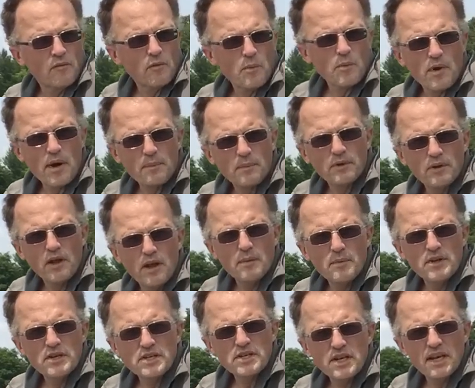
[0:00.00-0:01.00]
abrupt
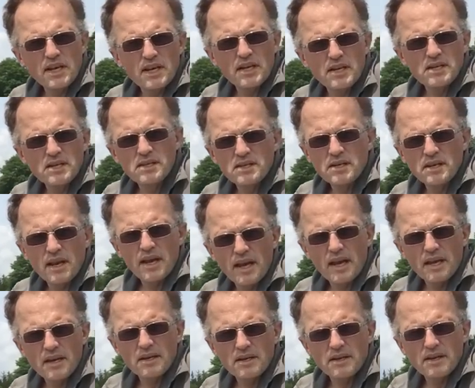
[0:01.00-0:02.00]
climate change
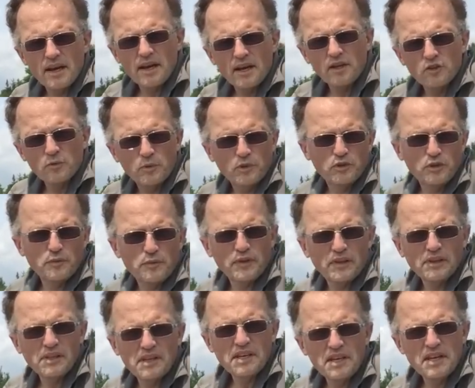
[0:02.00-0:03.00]
and
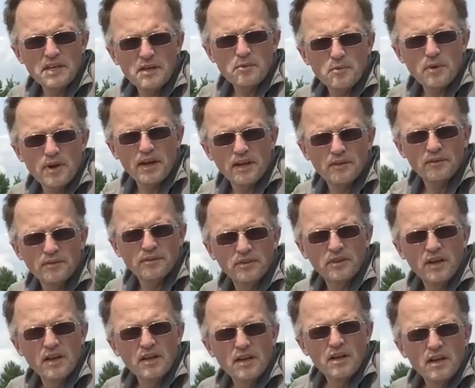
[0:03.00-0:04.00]
specifically heat waves.
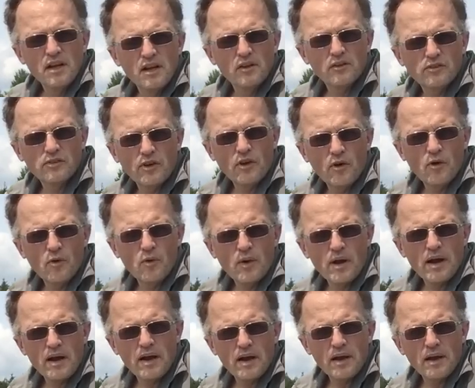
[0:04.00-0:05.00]
So
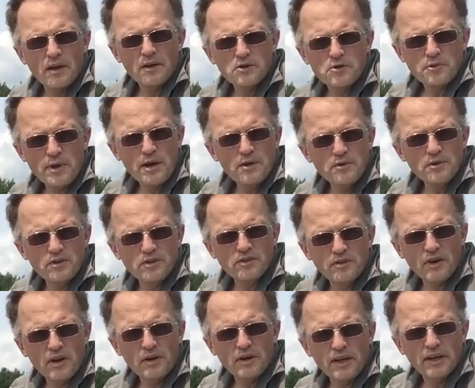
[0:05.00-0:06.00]

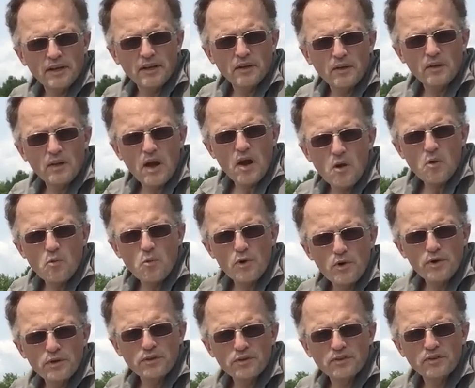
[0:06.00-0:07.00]
droughts are getting a lot
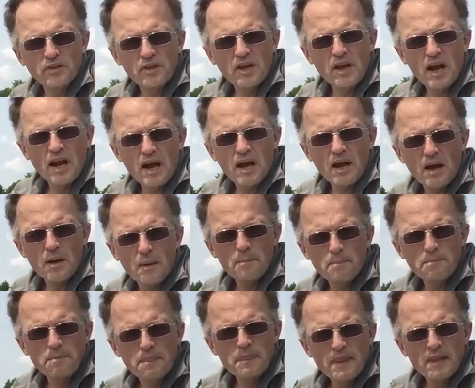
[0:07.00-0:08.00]
worse
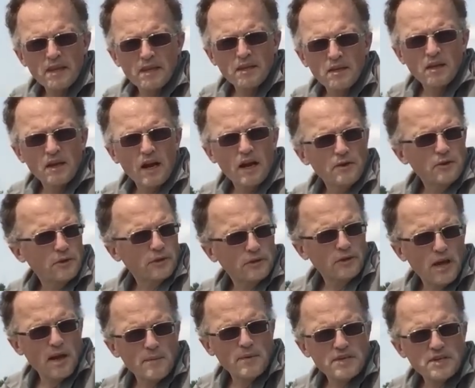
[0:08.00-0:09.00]
under
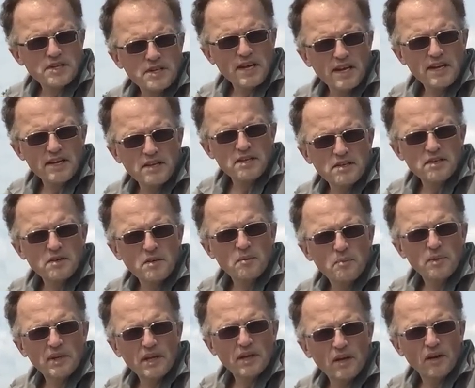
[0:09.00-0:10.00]
climate change,
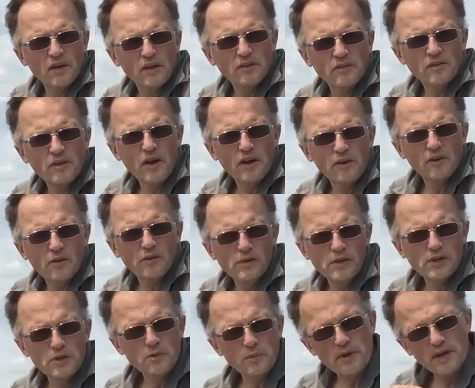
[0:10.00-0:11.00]
because not
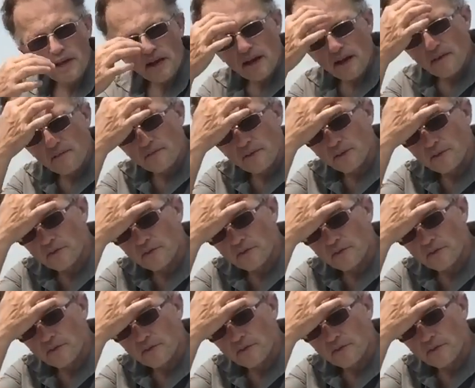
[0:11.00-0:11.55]
only do we have